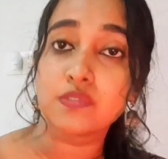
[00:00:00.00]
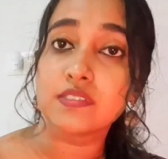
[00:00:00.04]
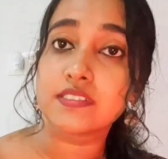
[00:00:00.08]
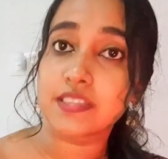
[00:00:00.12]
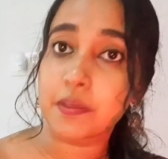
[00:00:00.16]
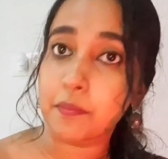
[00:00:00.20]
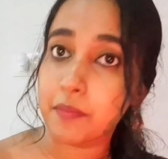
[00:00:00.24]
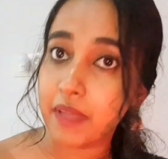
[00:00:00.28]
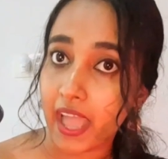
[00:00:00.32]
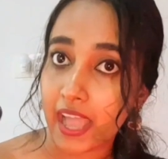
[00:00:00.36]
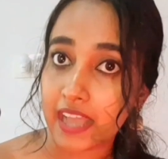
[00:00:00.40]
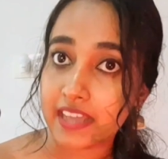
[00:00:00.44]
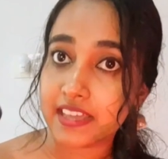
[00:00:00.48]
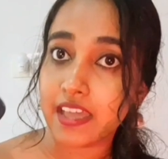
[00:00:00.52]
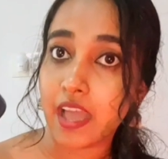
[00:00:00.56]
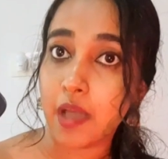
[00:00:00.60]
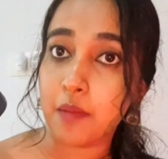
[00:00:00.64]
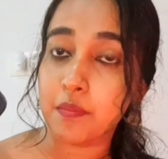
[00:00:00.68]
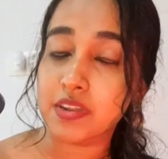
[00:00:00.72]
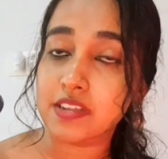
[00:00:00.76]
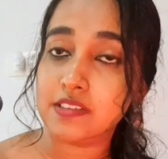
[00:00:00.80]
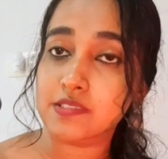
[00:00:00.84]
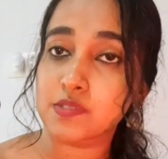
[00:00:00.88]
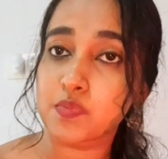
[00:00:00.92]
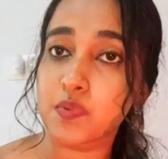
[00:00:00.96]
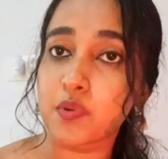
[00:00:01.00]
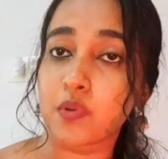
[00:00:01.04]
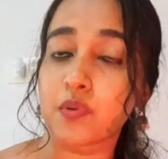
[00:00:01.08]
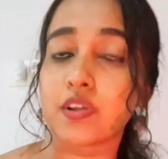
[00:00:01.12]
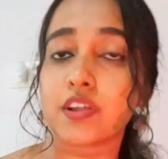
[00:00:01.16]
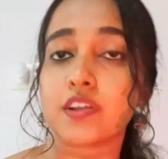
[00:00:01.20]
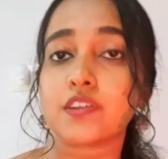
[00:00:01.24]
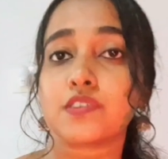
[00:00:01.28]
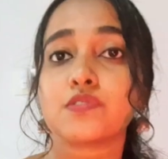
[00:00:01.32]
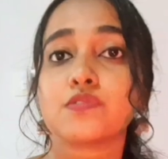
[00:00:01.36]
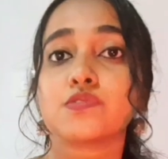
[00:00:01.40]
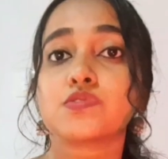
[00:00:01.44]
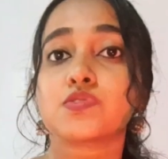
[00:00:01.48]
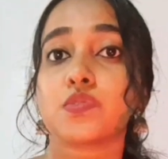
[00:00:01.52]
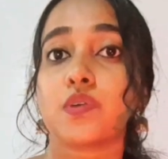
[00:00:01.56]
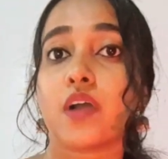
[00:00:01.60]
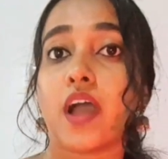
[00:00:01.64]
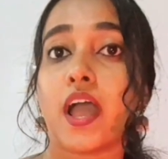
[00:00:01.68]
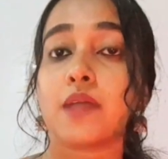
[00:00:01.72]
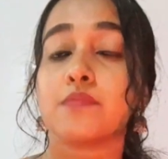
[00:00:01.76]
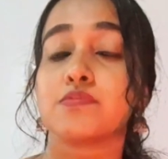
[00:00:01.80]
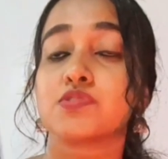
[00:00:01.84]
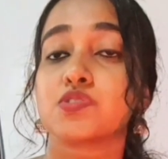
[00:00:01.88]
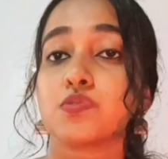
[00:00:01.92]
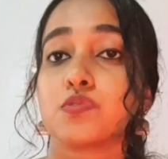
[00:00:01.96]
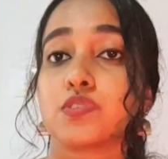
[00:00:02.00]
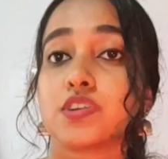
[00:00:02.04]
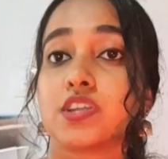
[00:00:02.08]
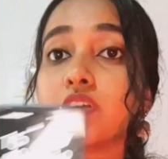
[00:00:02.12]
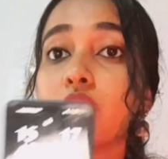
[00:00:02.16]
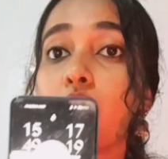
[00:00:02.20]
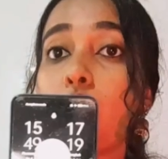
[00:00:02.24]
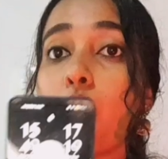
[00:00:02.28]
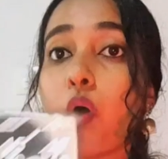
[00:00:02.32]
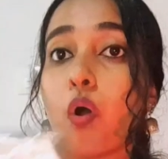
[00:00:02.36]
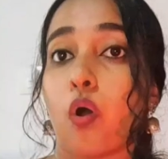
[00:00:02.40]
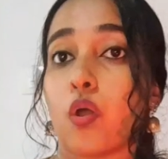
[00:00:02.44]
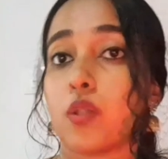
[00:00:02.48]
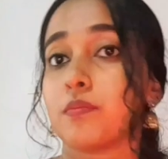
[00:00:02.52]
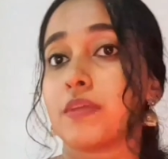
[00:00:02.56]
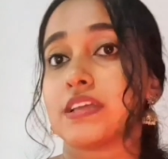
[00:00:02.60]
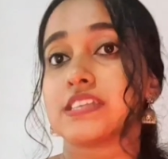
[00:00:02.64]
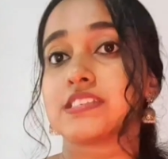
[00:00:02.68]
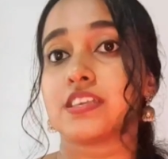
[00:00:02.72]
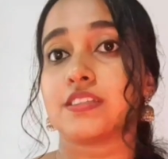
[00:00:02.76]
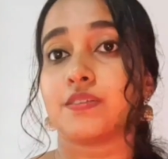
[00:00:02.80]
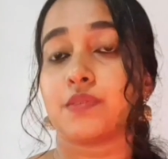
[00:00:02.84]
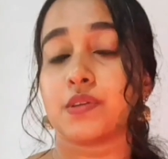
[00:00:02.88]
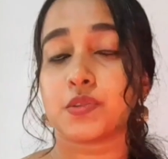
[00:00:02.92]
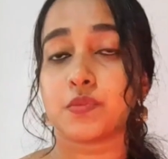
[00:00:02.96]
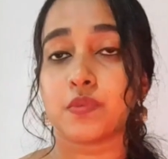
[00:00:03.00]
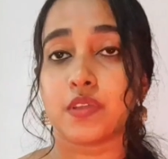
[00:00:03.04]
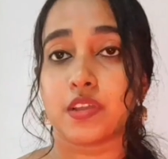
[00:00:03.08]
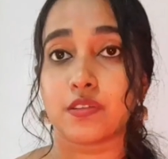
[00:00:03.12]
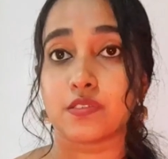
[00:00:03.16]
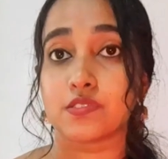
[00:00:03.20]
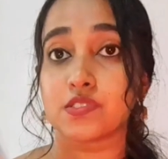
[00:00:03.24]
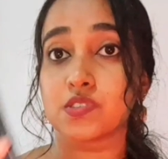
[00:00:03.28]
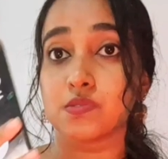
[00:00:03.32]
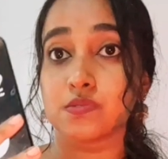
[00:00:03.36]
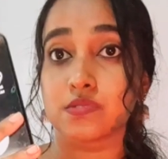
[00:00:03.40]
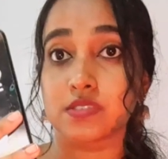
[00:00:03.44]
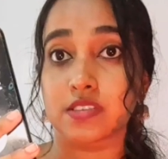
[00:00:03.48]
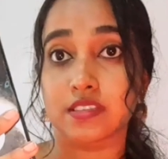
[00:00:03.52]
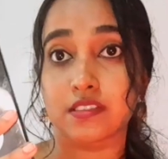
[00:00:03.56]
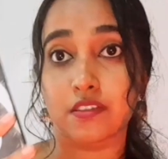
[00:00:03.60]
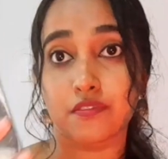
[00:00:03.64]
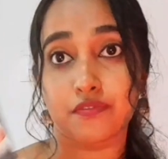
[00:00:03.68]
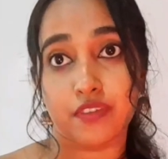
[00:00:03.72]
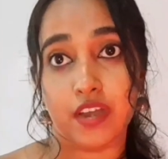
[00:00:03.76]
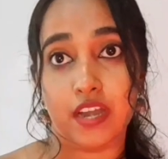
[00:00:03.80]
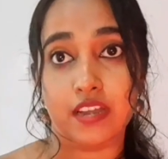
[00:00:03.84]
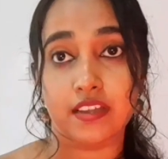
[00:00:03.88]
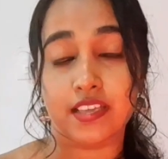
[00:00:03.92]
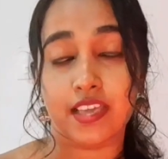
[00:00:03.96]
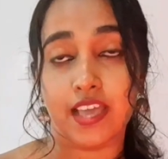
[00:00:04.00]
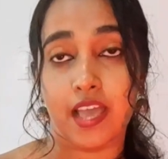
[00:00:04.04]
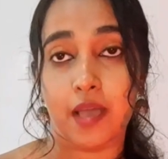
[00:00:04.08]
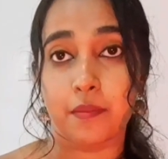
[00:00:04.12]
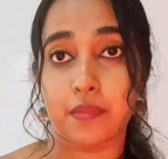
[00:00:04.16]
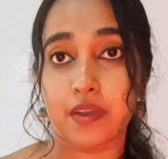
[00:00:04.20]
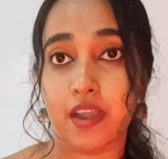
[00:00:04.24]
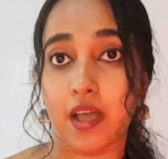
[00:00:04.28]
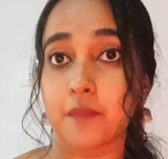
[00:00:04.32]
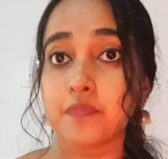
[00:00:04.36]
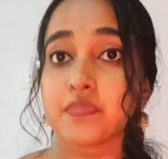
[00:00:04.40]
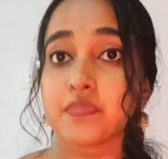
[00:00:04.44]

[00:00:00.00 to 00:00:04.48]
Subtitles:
The back camera is broken too, so I'm shooting all my silhouette videos using the front camera.